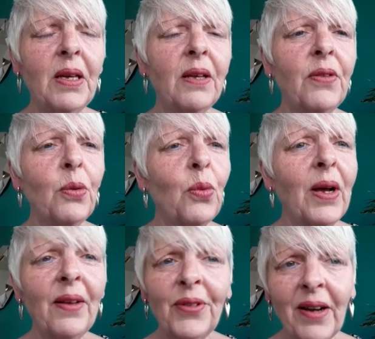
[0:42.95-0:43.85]
and that
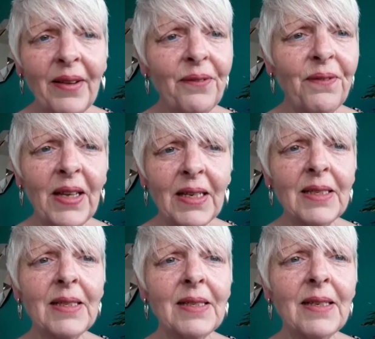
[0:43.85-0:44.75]
whatever I
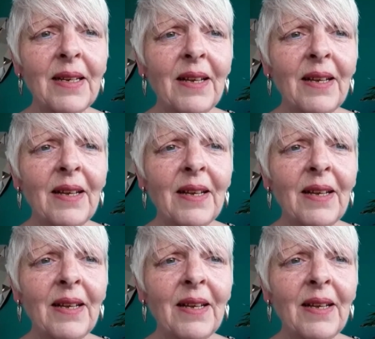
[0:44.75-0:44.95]
face